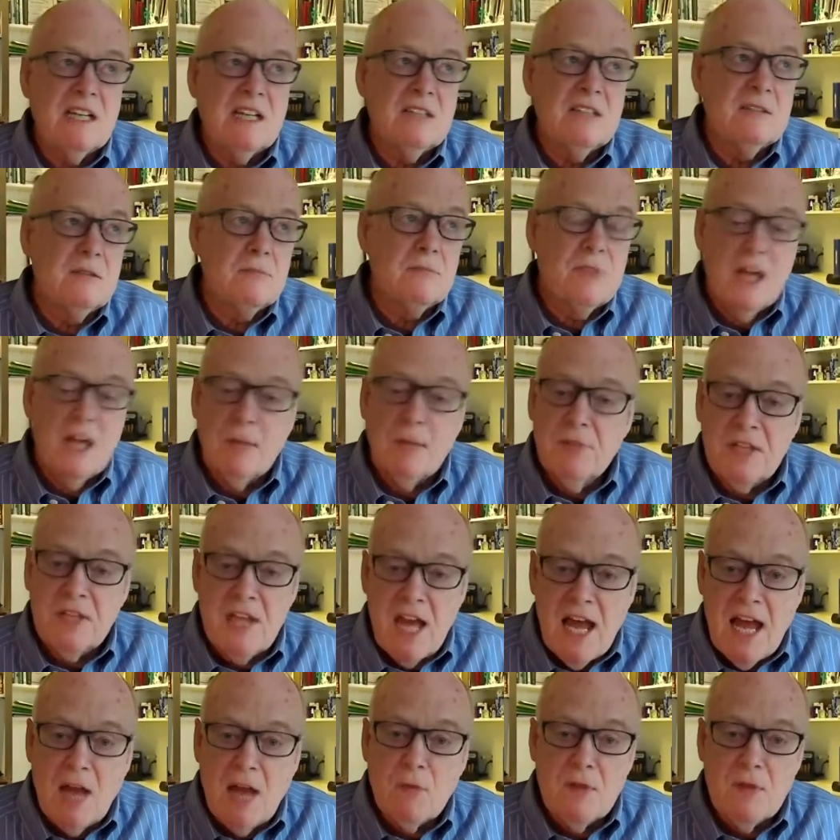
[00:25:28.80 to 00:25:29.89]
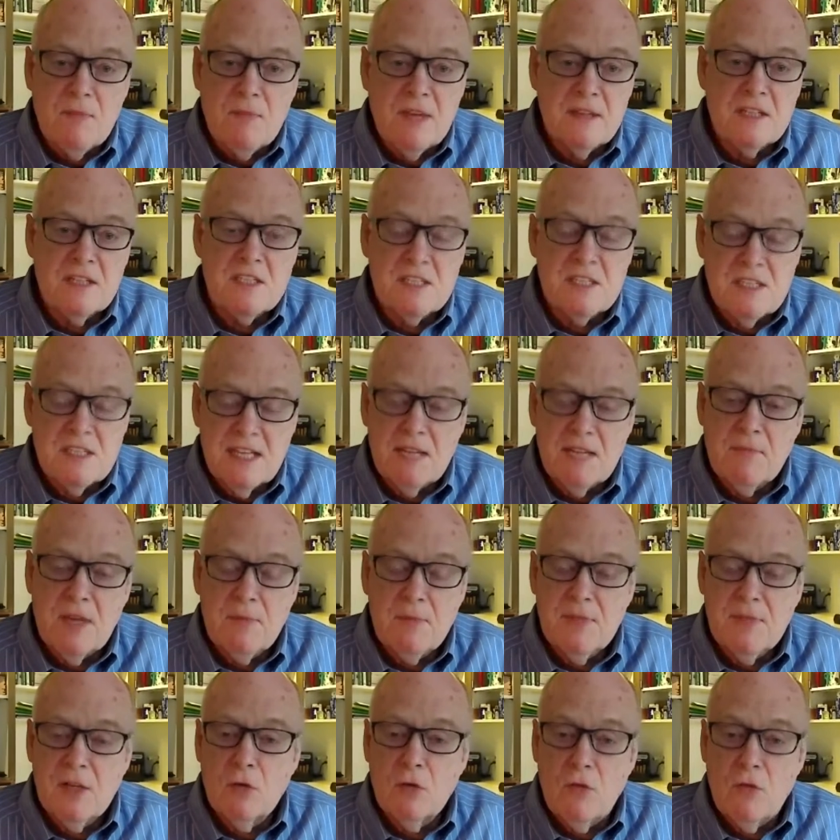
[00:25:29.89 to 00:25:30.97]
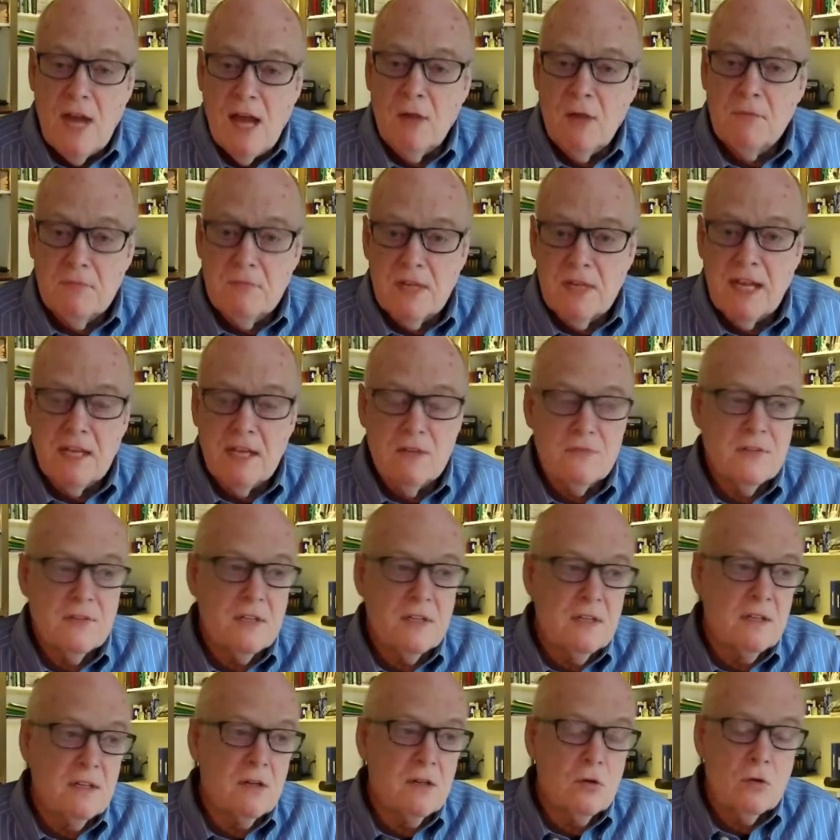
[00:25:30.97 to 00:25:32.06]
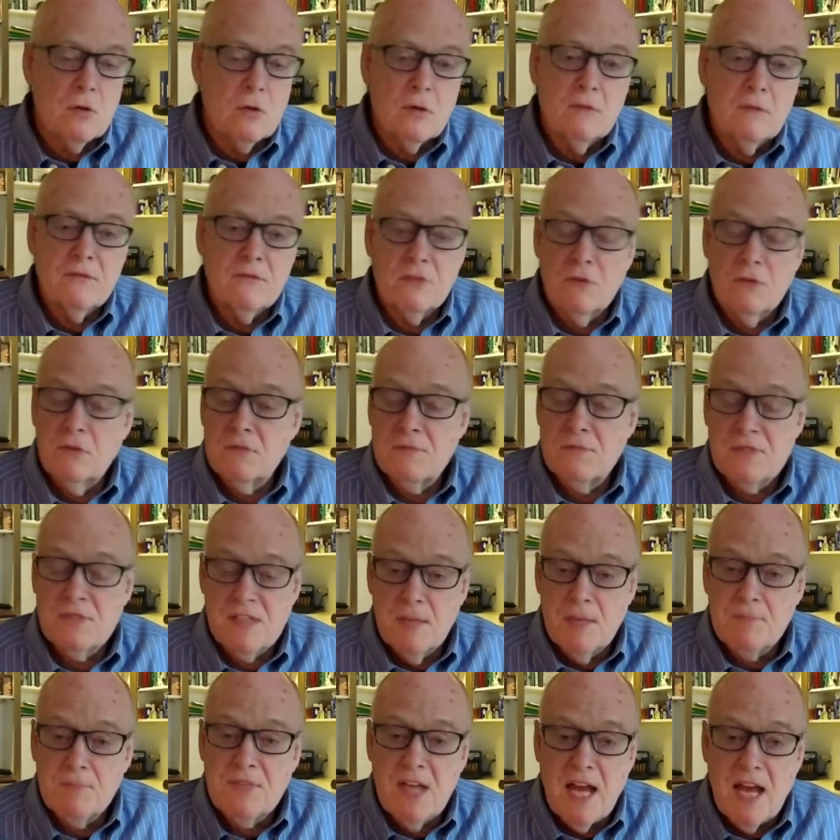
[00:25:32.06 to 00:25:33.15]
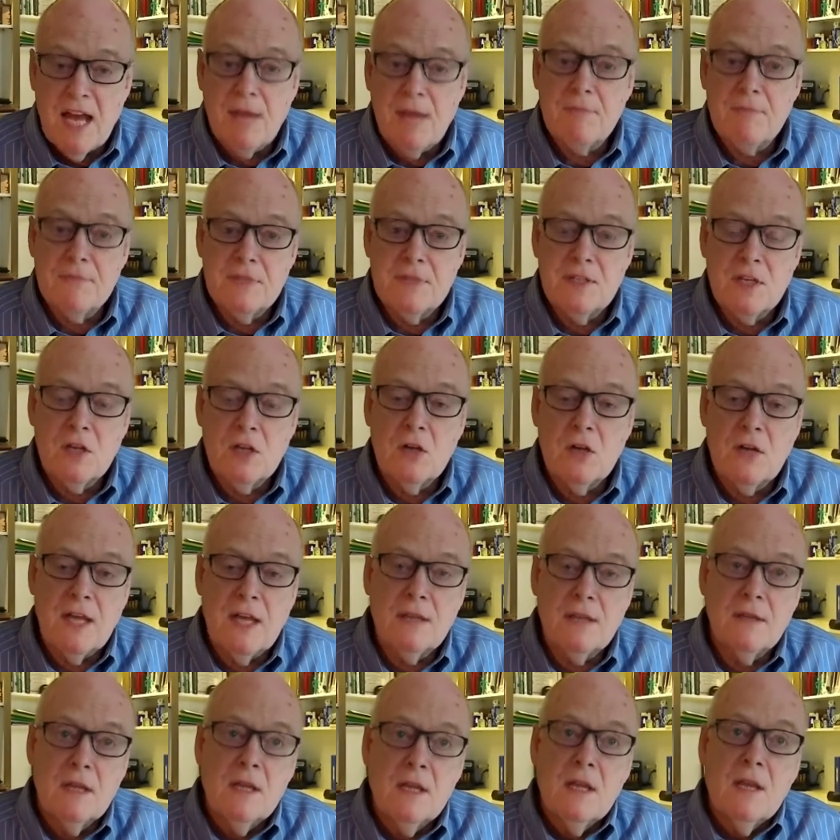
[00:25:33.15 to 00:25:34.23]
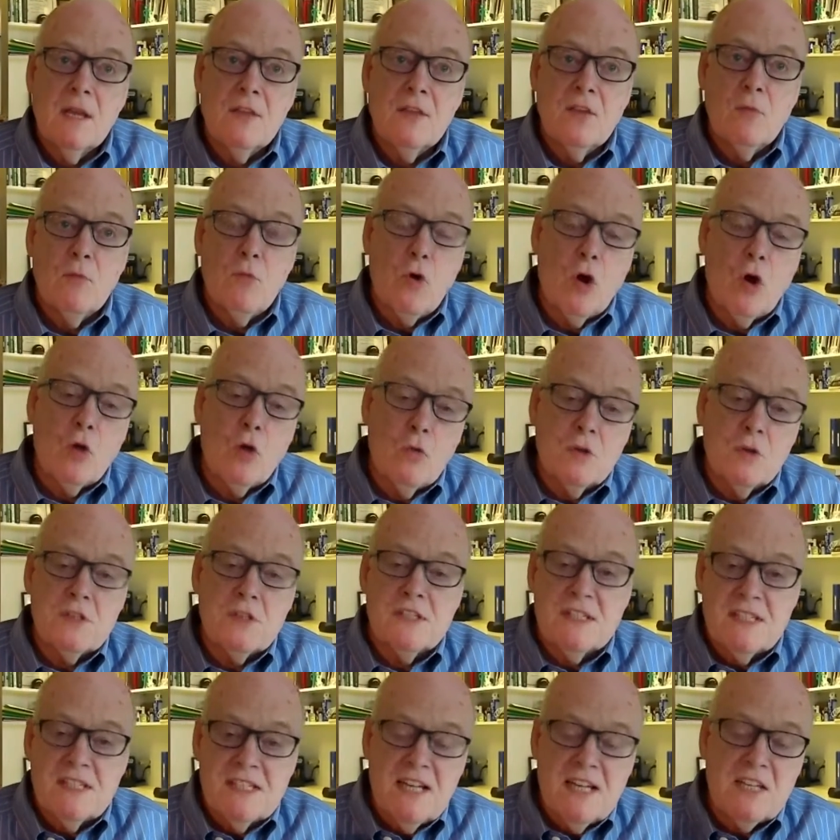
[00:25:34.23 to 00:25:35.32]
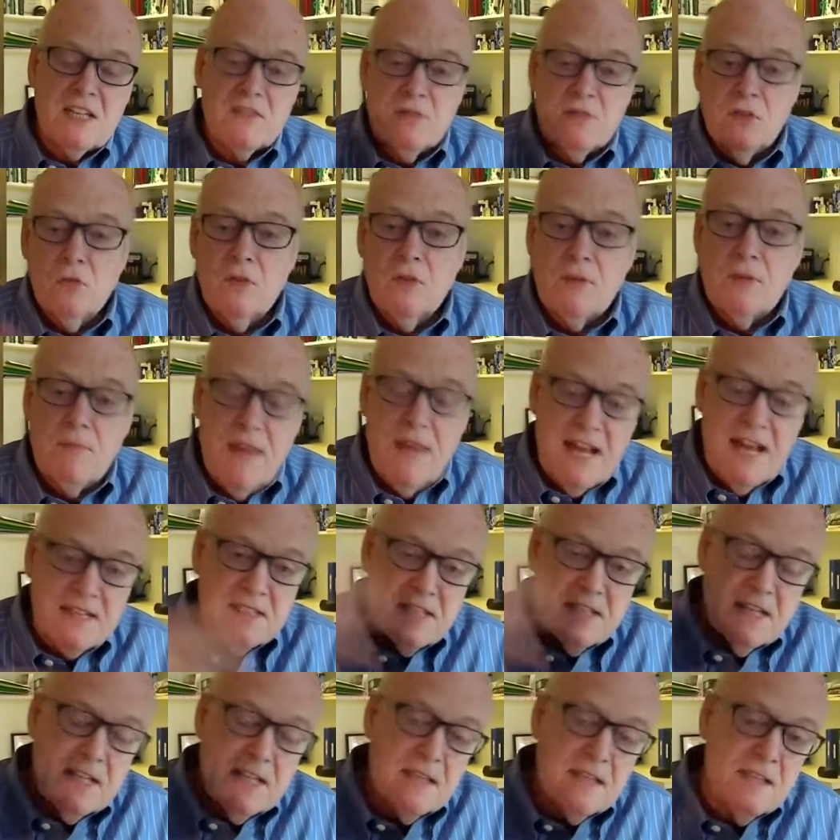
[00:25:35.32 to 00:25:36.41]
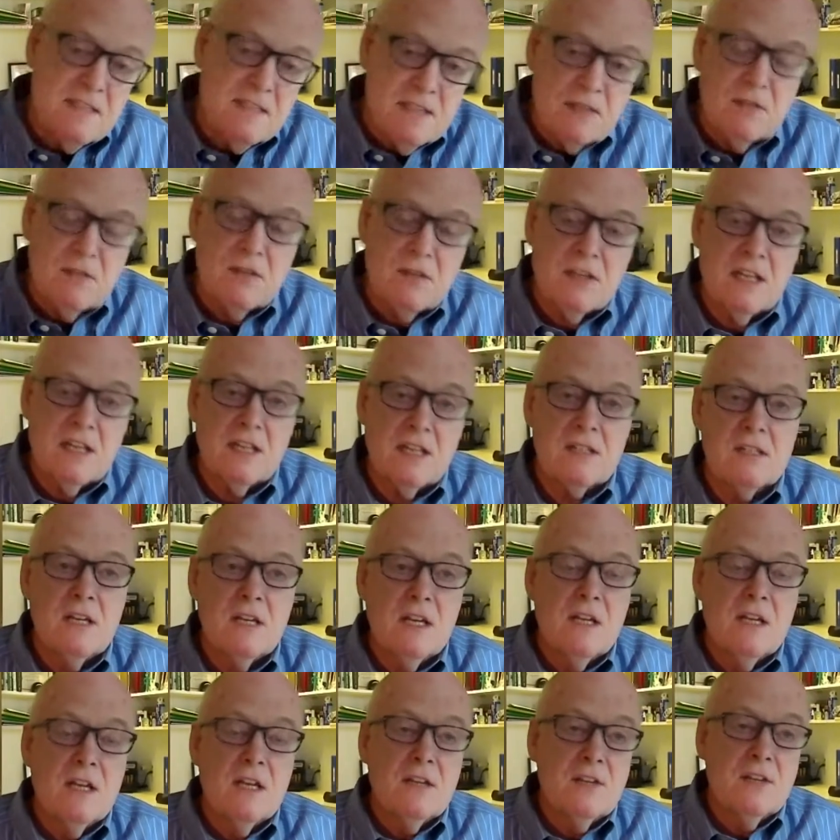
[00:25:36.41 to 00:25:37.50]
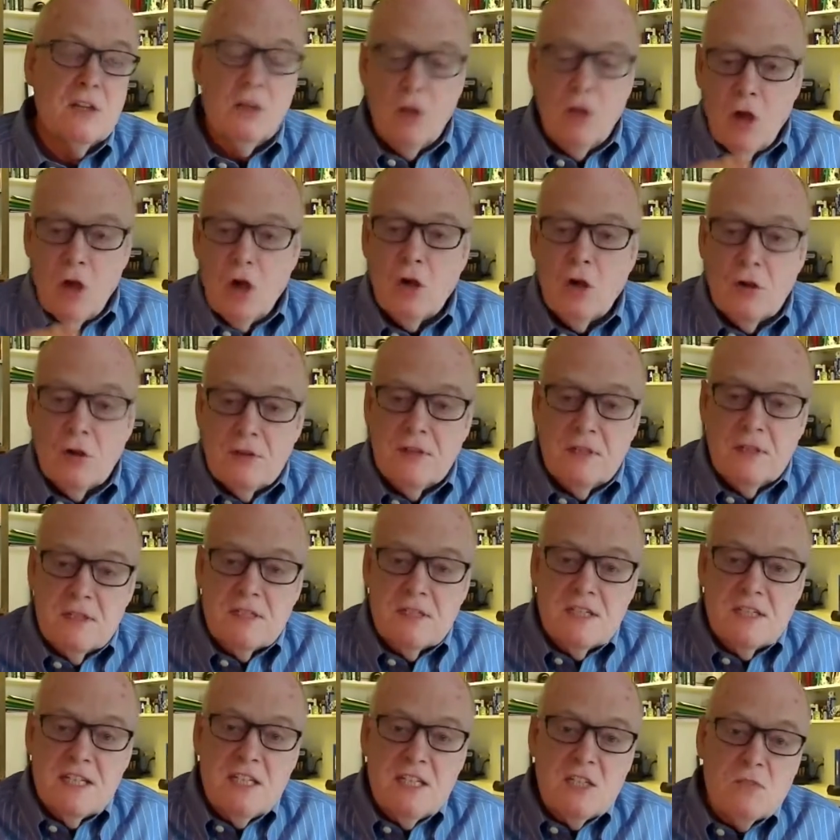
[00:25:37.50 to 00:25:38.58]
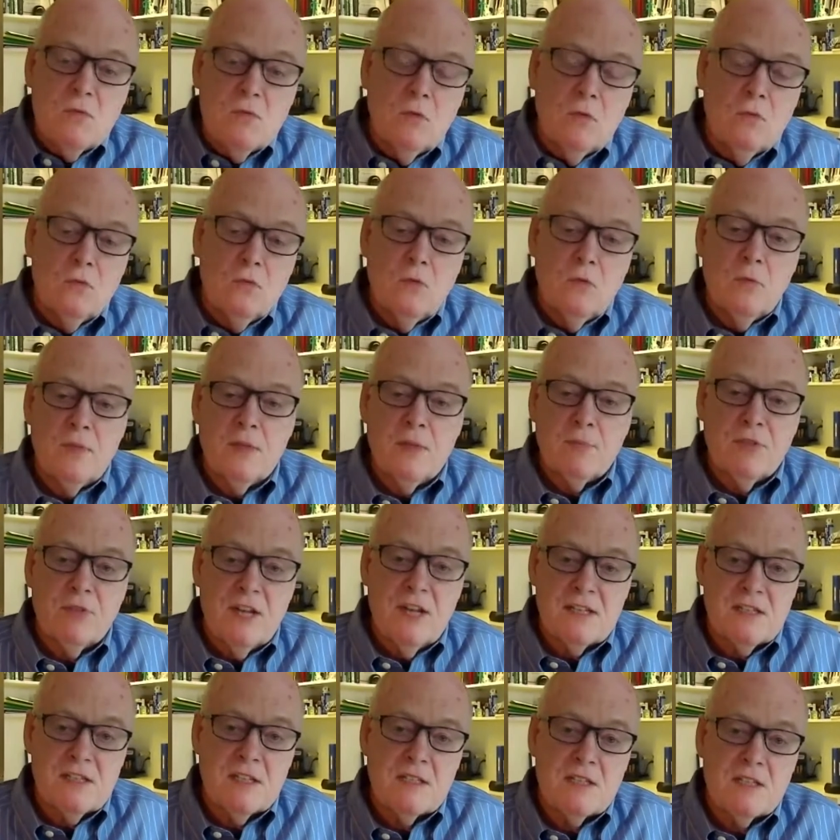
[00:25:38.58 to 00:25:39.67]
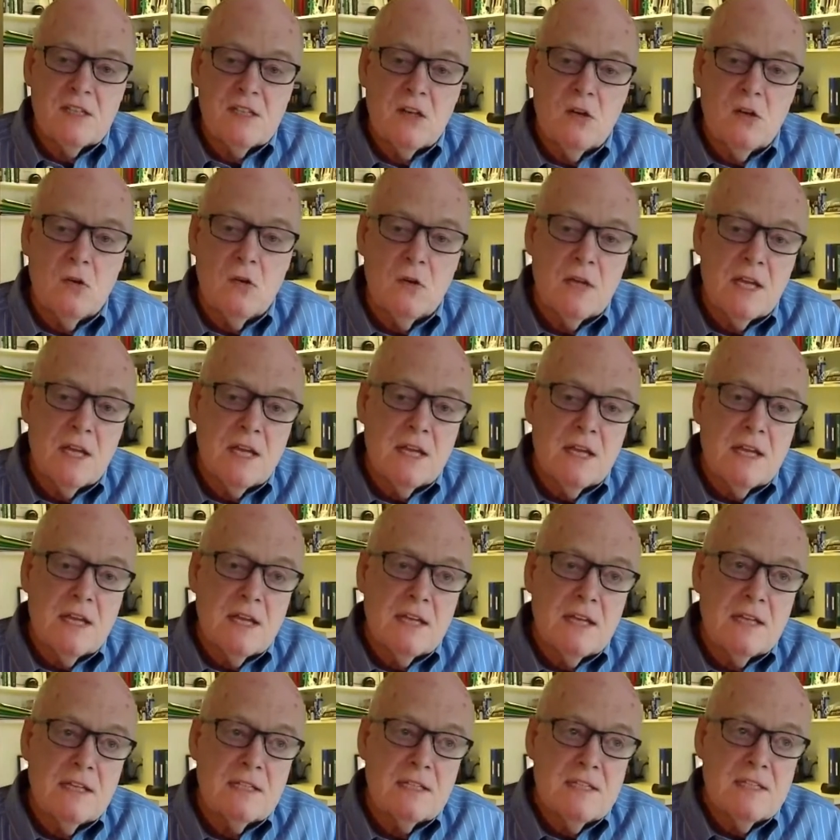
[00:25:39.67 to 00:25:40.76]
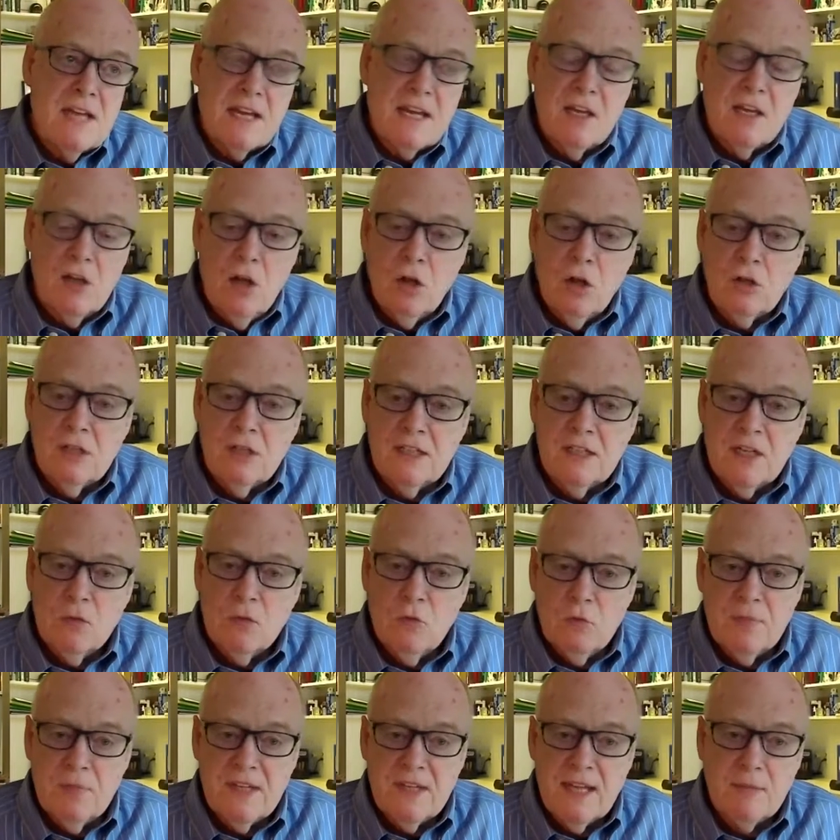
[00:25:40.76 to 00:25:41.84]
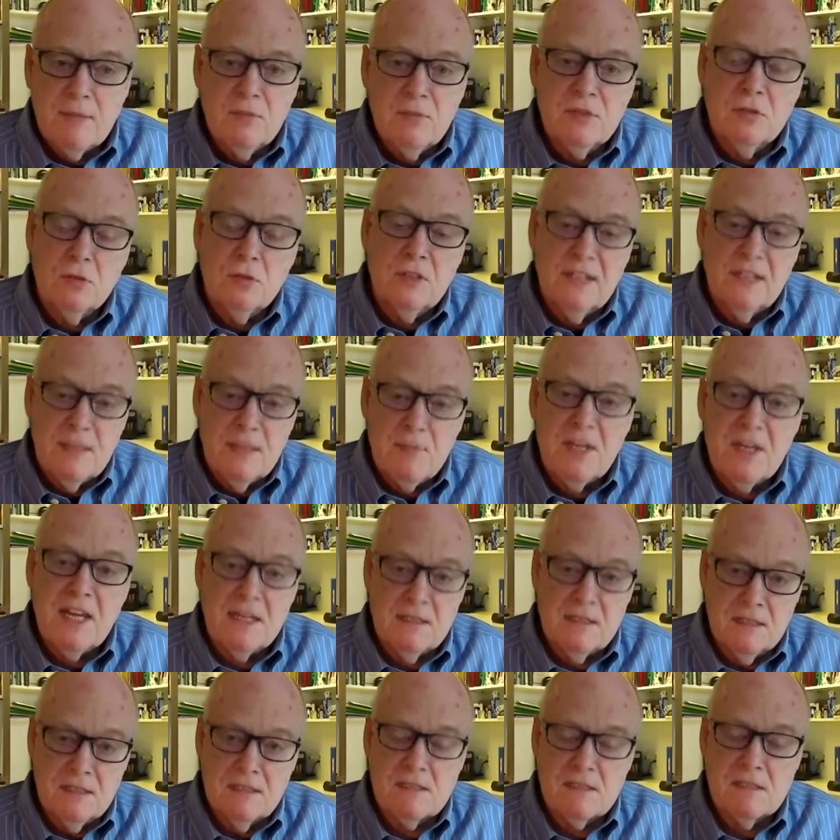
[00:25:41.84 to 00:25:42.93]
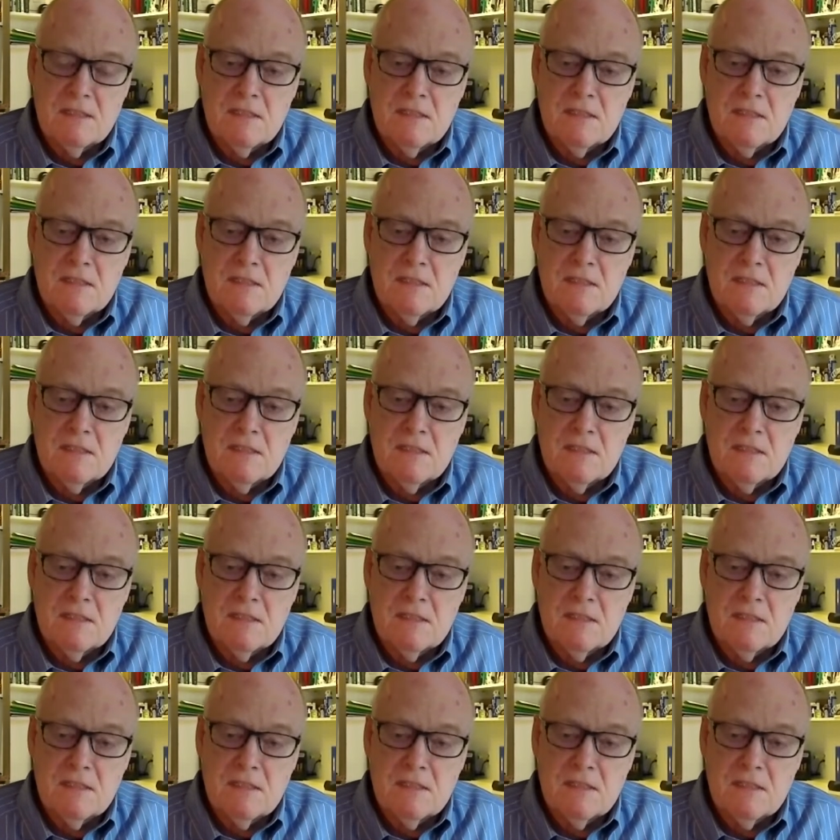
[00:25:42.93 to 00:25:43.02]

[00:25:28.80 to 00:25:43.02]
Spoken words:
Probably not. This thing may be around kind of for some time, and the more we're successful with masking and these other things, the longer the disease will be present. So it's not at all clear we'll be able to eliminate this.